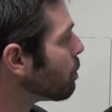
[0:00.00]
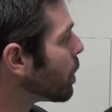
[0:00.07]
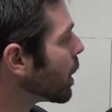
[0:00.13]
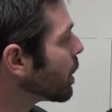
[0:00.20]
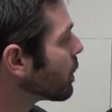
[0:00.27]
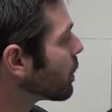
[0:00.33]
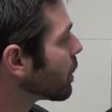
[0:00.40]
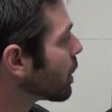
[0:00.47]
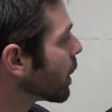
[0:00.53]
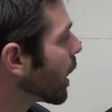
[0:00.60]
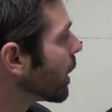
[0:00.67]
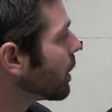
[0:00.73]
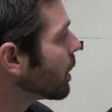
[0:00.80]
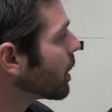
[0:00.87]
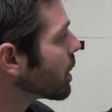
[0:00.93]
But the
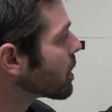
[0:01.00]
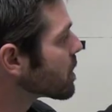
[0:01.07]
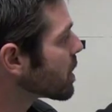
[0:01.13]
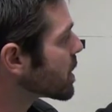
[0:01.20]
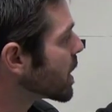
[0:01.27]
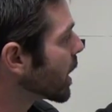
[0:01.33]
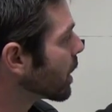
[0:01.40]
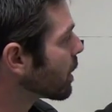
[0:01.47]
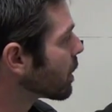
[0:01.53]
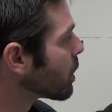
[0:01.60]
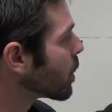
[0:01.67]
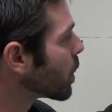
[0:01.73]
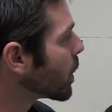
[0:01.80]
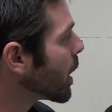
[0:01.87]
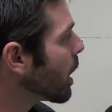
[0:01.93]
idea is to take the
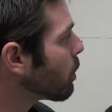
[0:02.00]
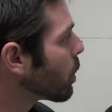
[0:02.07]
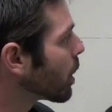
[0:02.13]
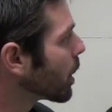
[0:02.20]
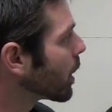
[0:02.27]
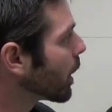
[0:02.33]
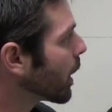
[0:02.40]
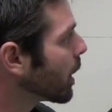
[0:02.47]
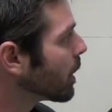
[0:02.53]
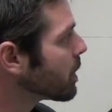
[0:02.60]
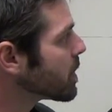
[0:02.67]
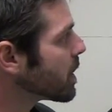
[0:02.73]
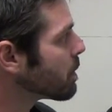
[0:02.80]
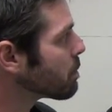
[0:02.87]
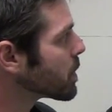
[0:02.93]
neural network and
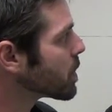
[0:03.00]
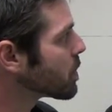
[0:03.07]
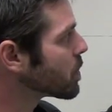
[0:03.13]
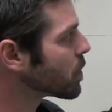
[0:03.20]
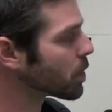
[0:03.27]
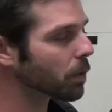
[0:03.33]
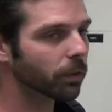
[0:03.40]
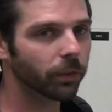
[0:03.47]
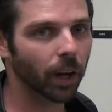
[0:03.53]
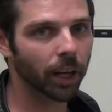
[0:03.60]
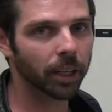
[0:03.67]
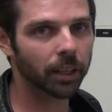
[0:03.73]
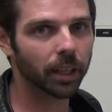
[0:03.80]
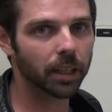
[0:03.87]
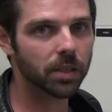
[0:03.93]
attempt to
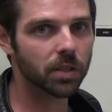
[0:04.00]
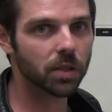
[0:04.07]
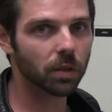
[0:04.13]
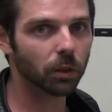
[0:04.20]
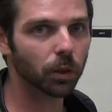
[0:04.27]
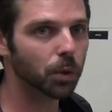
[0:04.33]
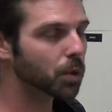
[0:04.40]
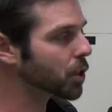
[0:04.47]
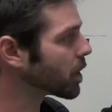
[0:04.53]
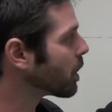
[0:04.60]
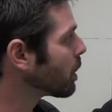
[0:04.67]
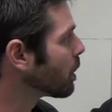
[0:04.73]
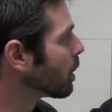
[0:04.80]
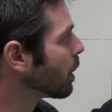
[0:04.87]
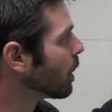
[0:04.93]
find a
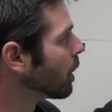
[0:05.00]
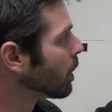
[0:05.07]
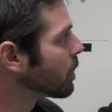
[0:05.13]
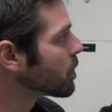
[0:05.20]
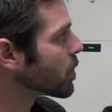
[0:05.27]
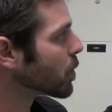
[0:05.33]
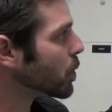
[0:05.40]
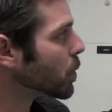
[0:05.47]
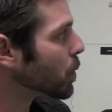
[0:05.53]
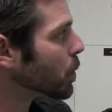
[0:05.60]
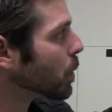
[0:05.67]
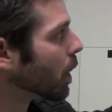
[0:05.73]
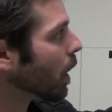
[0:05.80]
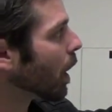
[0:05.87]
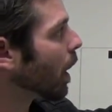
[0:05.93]
solution
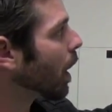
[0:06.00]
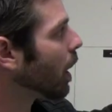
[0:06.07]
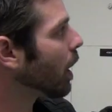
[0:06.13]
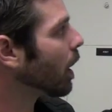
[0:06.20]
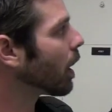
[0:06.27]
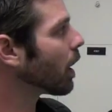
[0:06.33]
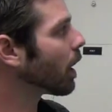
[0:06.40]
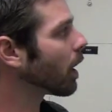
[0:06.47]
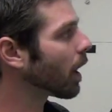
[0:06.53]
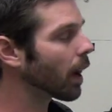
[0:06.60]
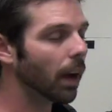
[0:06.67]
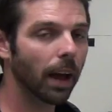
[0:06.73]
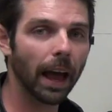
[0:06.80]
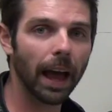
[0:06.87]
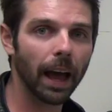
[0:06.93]
to
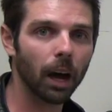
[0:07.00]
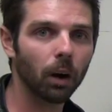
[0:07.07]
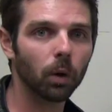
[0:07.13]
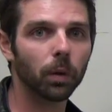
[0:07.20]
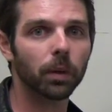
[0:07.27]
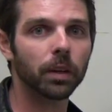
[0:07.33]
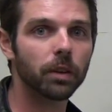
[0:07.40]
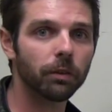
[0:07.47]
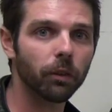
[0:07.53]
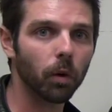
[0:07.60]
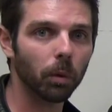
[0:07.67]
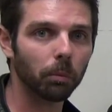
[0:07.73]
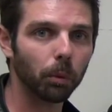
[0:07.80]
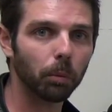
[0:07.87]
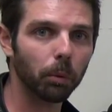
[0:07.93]
how the
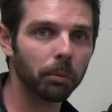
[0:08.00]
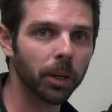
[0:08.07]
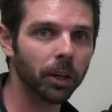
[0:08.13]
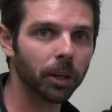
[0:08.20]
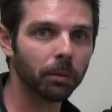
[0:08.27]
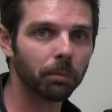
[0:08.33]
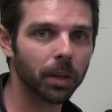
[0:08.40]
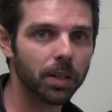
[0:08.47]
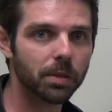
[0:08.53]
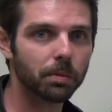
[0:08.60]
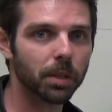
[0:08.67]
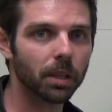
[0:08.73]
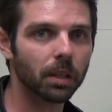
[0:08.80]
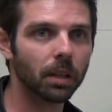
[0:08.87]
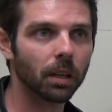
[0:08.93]
deformable mirror must
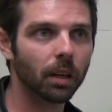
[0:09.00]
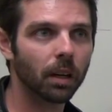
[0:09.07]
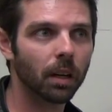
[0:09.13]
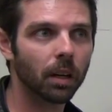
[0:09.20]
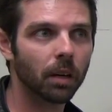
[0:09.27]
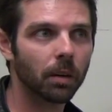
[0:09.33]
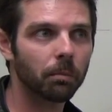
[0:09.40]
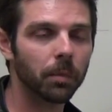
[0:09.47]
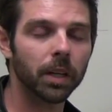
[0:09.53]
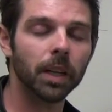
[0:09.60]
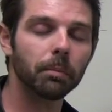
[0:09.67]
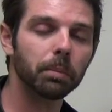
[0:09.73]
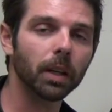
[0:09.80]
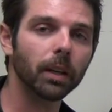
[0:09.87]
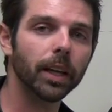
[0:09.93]
be
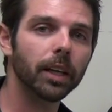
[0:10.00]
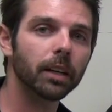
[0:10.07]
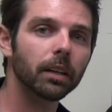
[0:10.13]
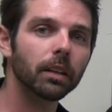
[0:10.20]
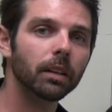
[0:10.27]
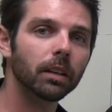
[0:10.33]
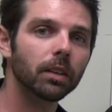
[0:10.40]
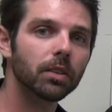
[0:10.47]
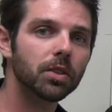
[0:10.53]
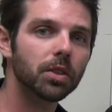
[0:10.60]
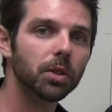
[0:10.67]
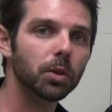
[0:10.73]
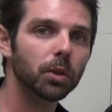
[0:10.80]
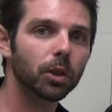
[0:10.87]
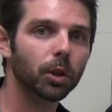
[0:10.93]
manipulated
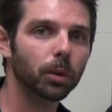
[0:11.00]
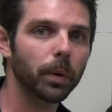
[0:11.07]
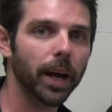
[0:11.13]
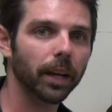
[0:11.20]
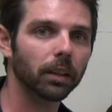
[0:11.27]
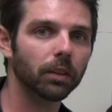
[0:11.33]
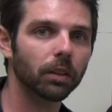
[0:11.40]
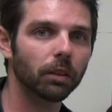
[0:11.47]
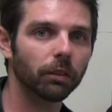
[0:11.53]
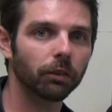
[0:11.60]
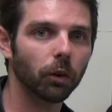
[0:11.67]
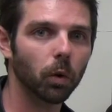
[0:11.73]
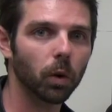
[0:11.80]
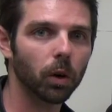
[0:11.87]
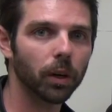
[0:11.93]
to correct
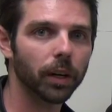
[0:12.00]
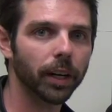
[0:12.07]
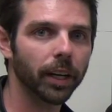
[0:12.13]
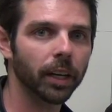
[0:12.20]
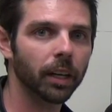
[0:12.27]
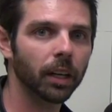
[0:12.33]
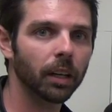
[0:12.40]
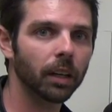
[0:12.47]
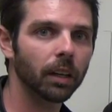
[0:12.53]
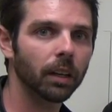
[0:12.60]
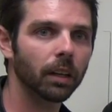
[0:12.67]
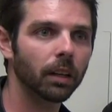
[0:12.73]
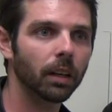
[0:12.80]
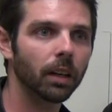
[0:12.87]
for any